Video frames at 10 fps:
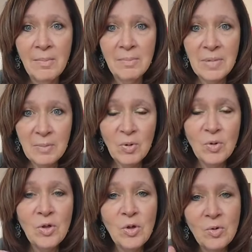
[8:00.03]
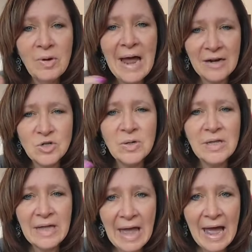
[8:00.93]
people who
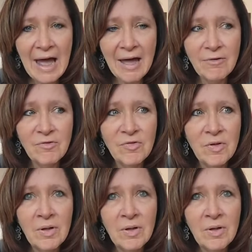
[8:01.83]
naturally have,